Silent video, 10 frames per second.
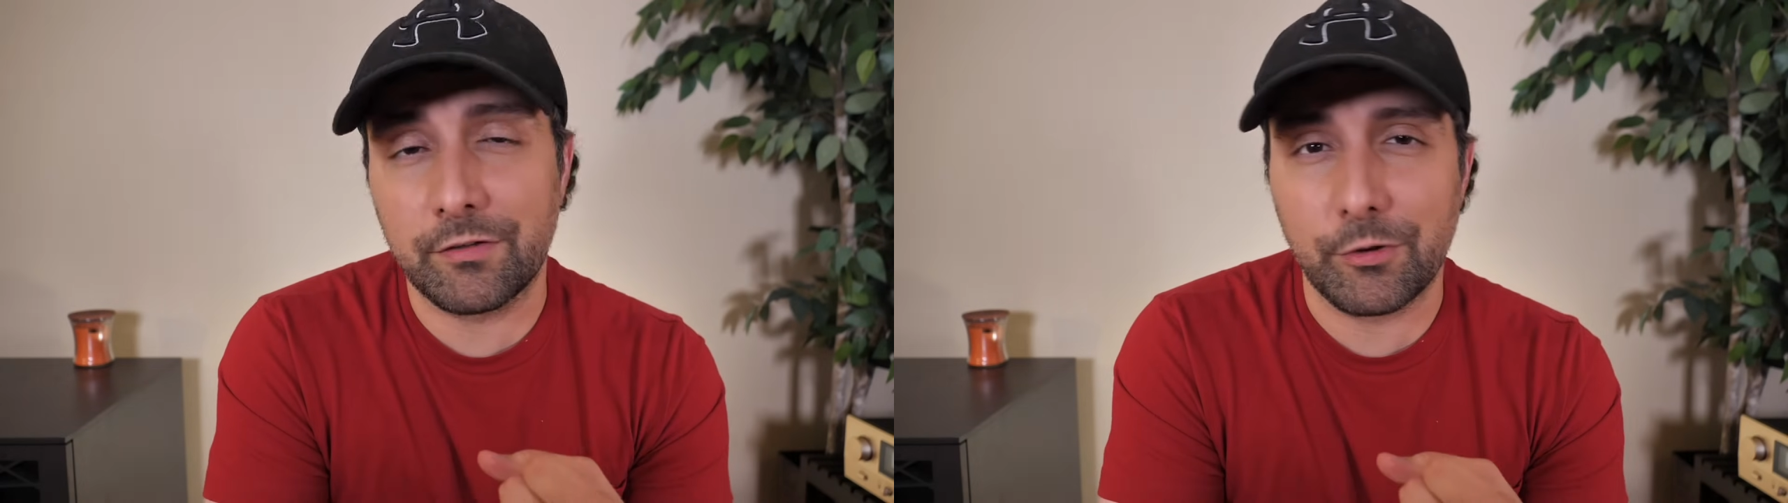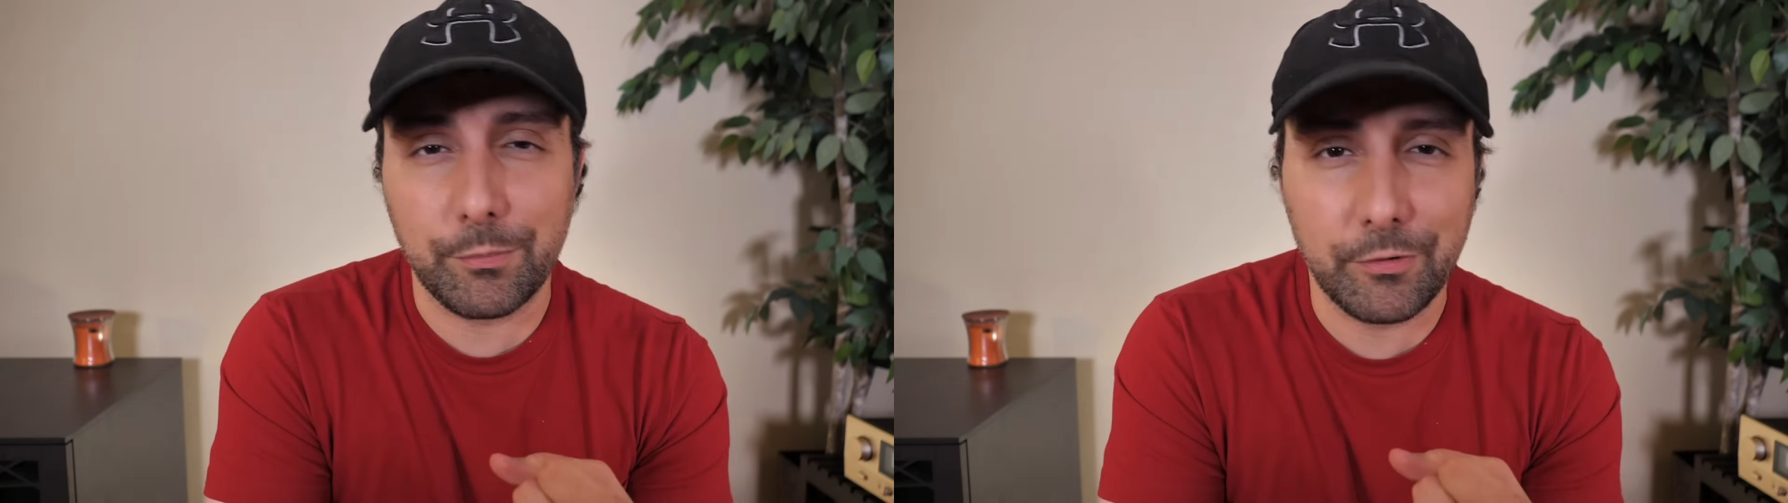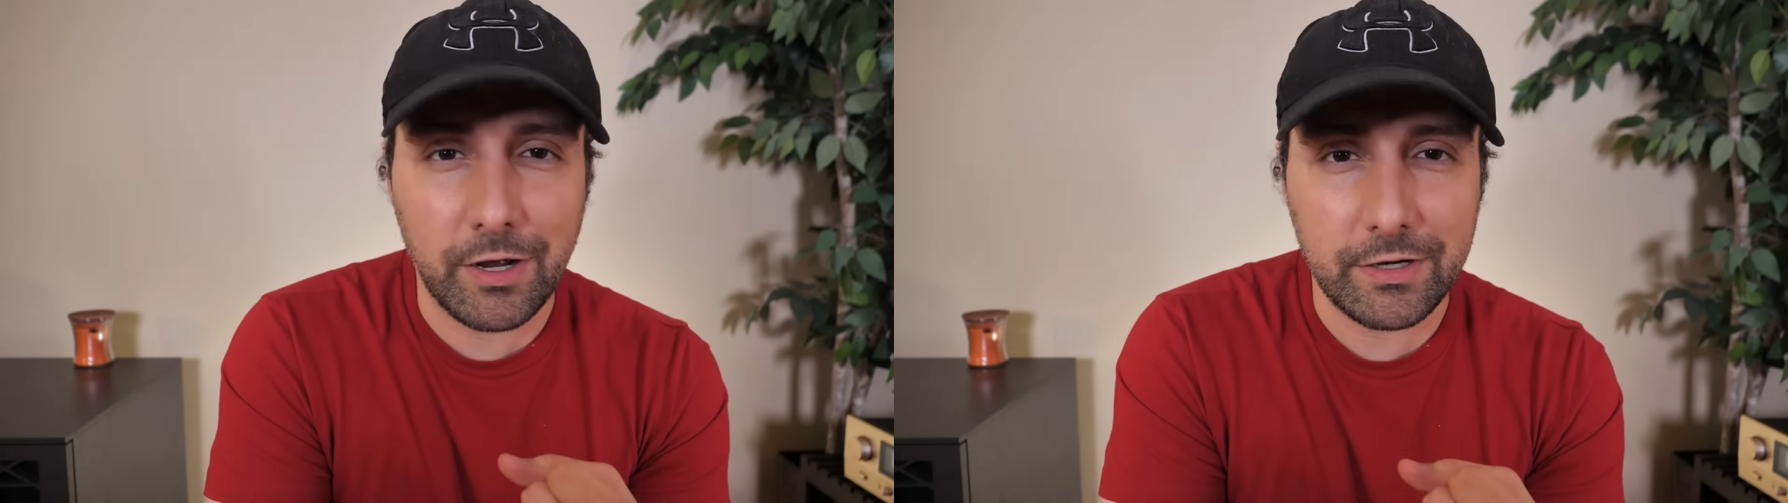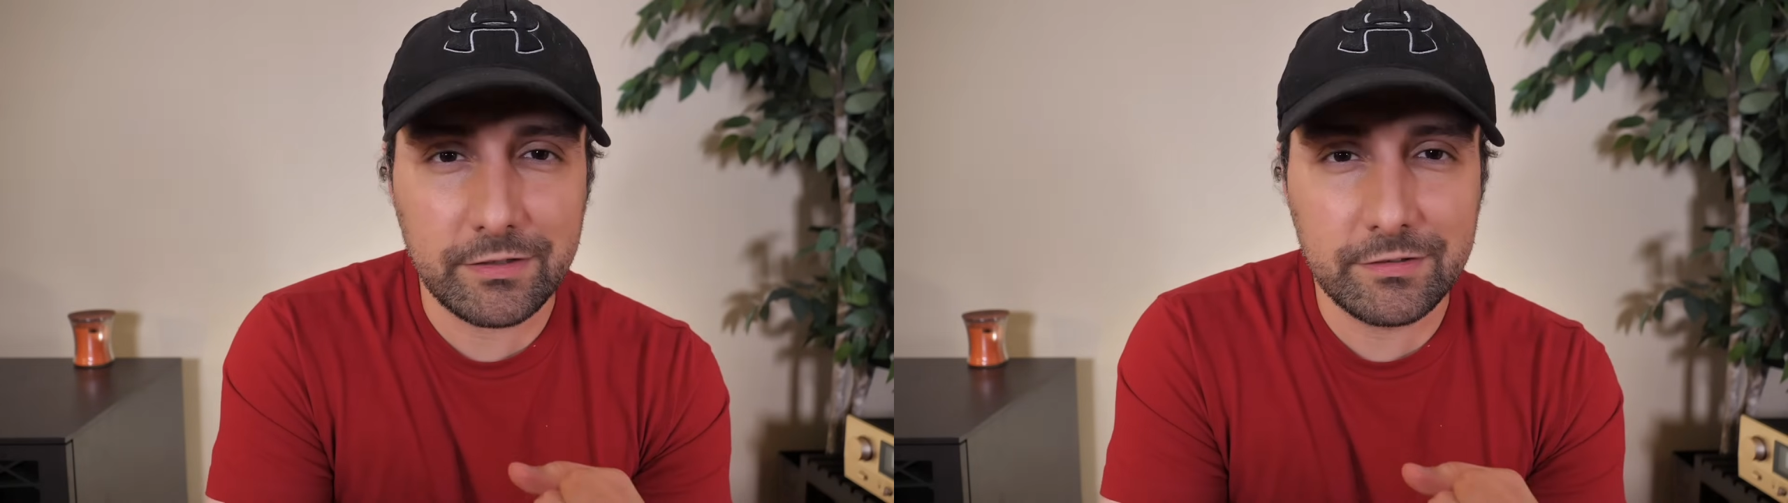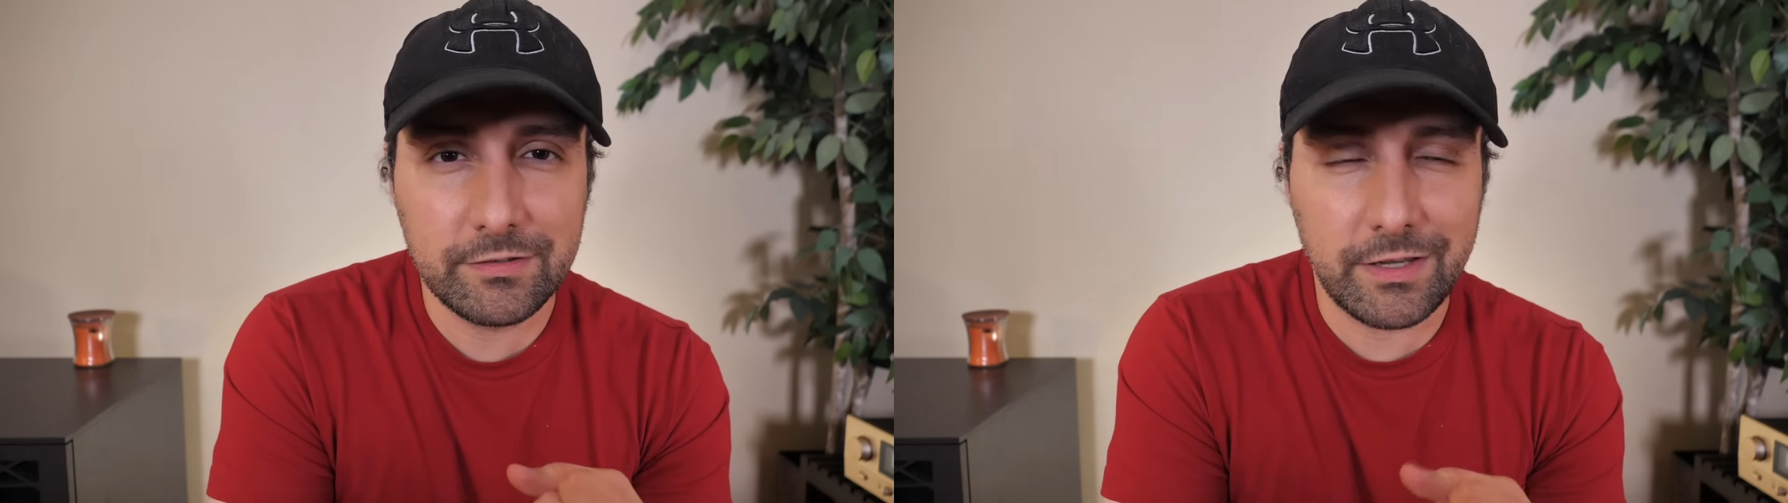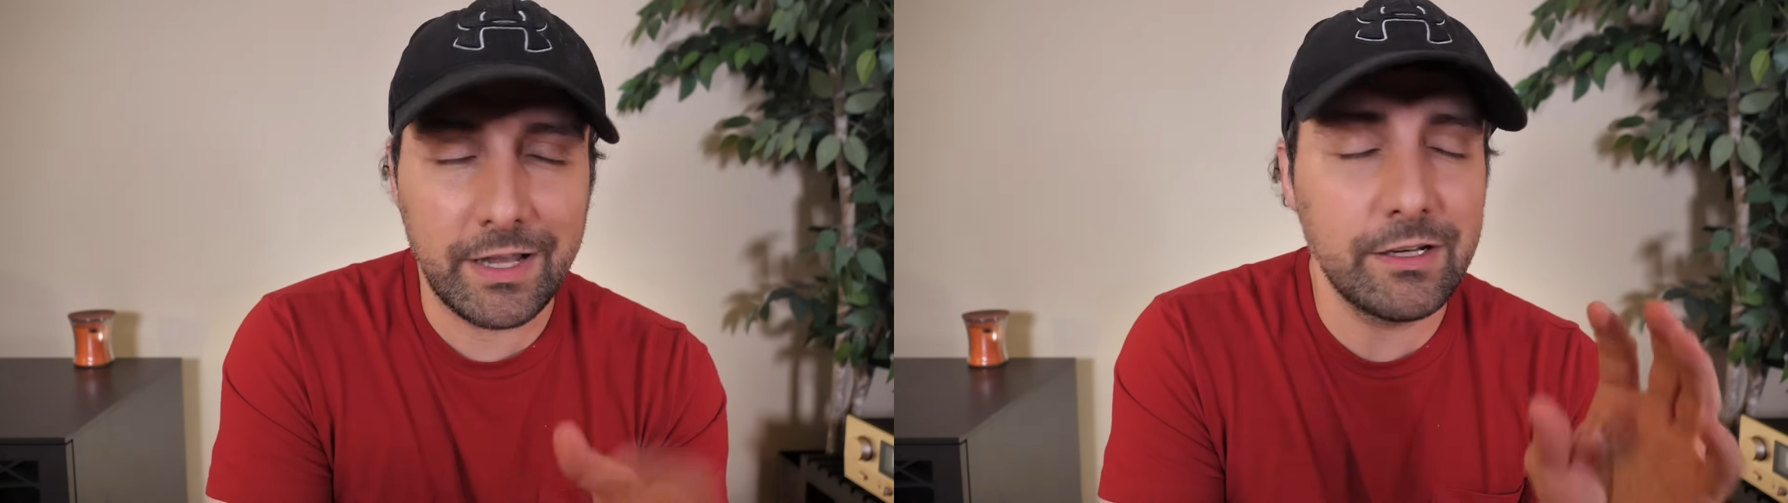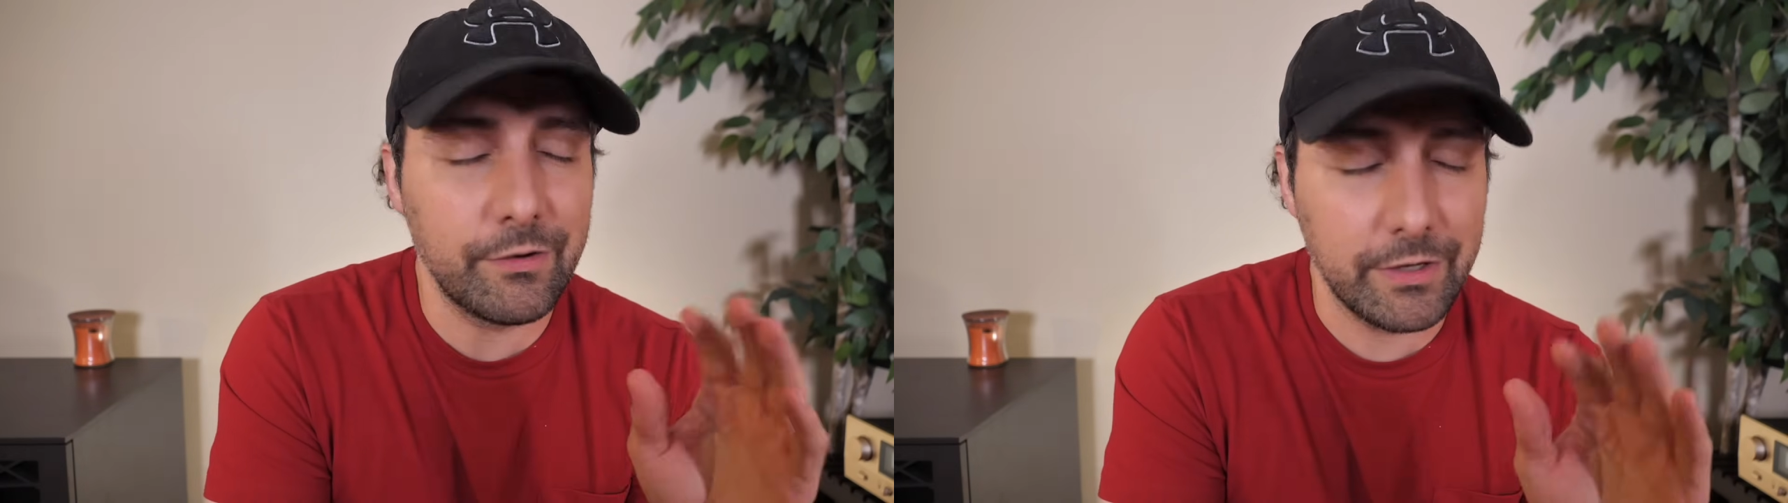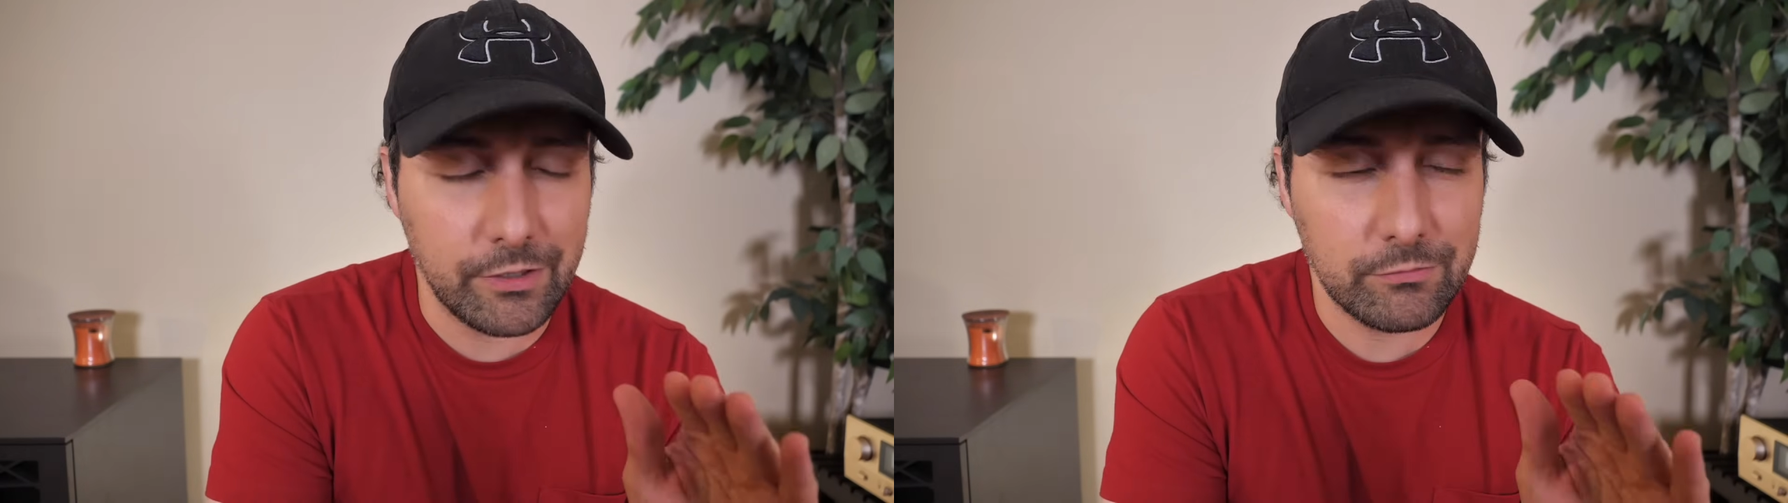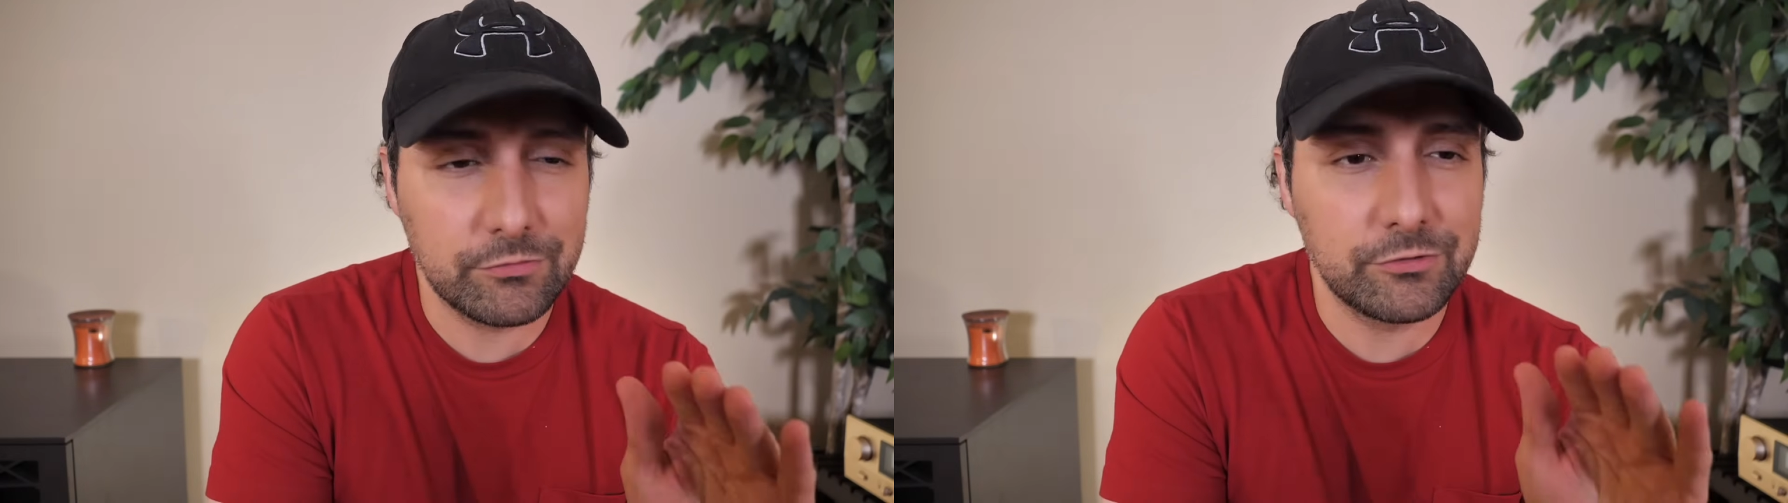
of their products. I know.